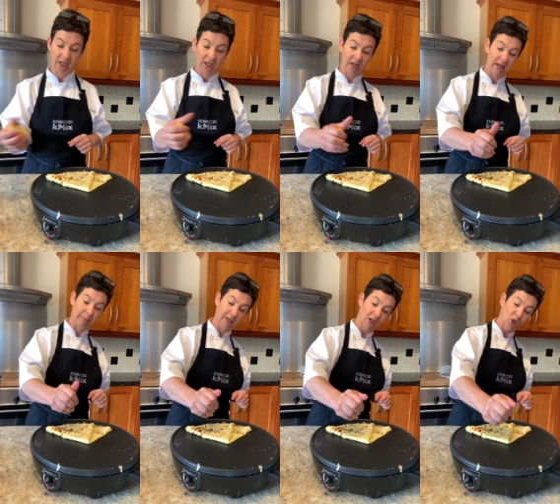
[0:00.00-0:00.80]

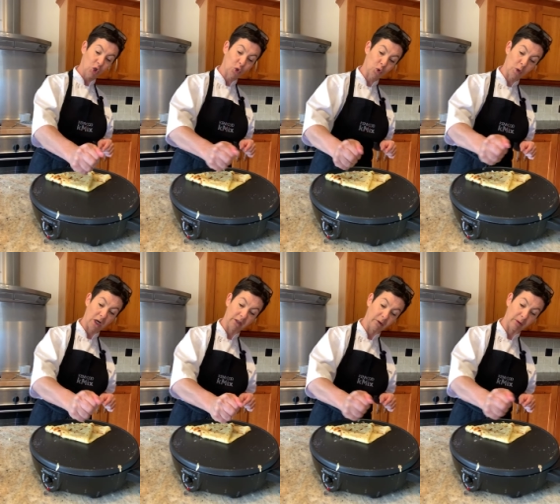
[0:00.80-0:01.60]

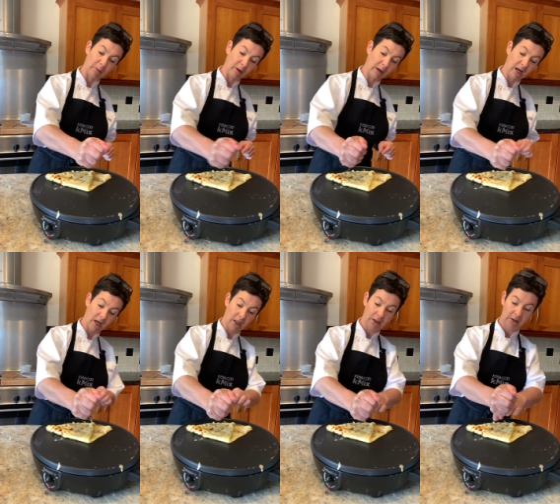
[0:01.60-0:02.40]

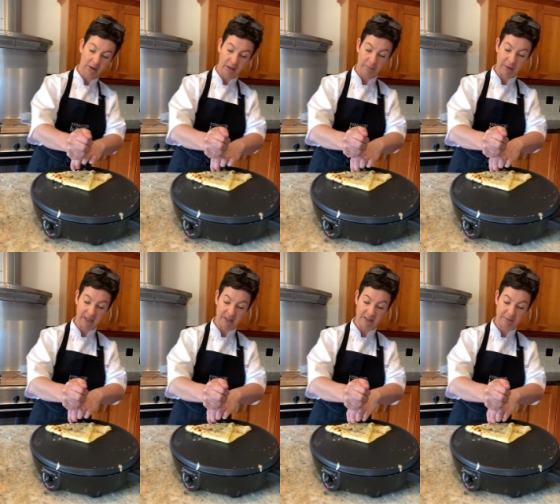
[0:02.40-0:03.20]
lemon
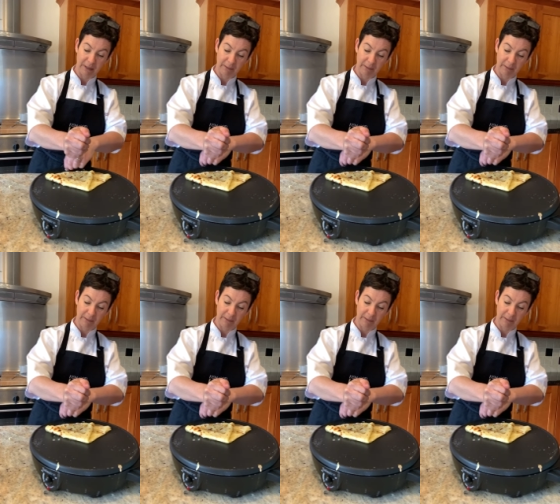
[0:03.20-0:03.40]
minus my